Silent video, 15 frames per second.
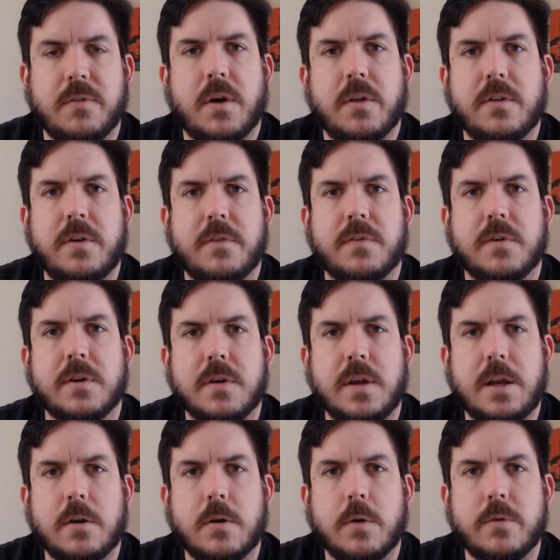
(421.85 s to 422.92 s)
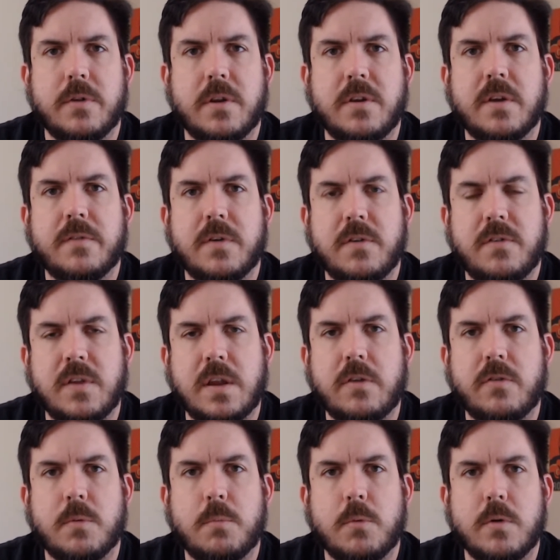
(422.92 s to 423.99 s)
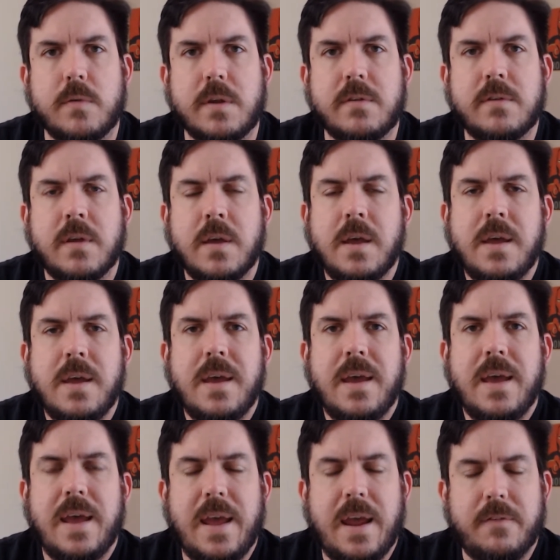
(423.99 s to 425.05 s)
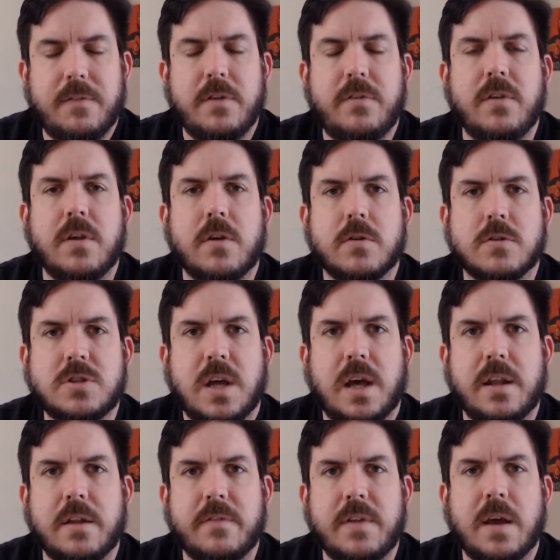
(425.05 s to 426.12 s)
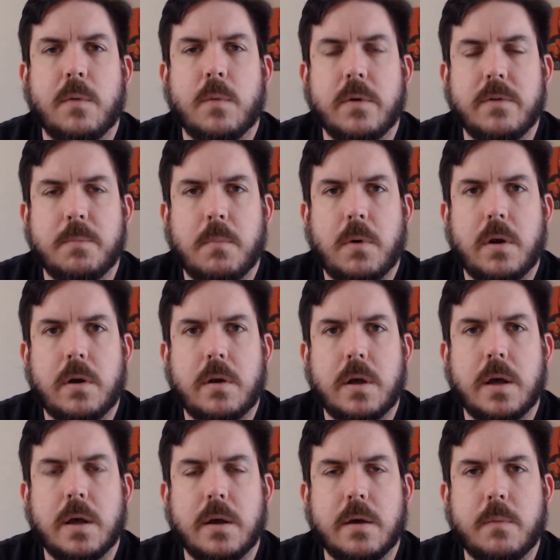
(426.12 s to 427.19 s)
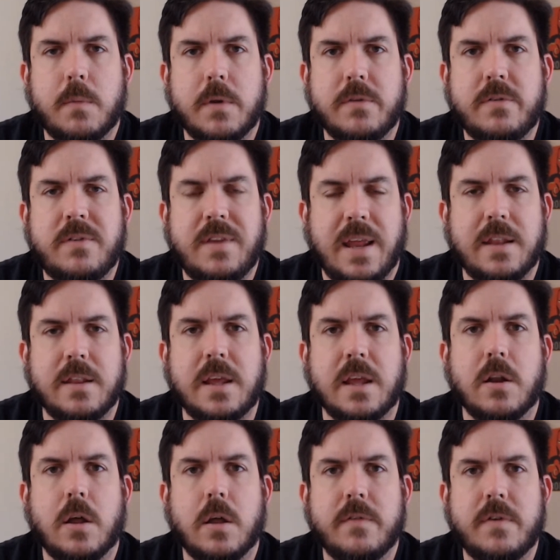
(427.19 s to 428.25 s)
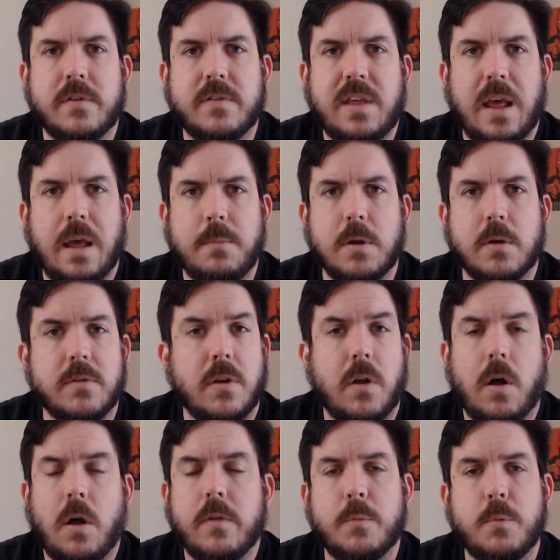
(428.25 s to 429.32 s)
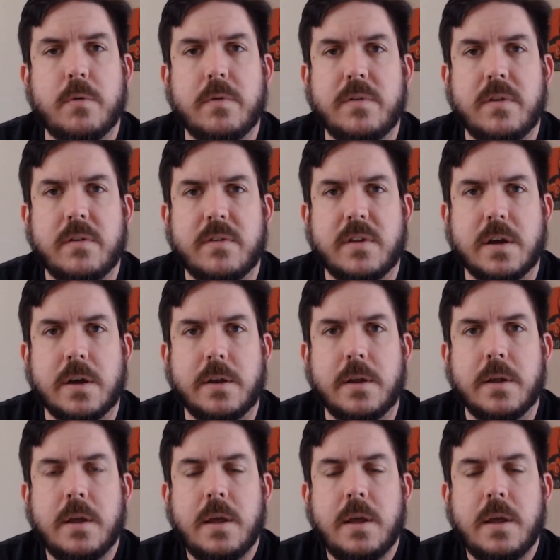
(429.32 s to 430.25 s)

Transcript: all the different heroes and the different scenes from movies. Every single shot of that was Stan Lee and all of his cameos in all the movies he's done.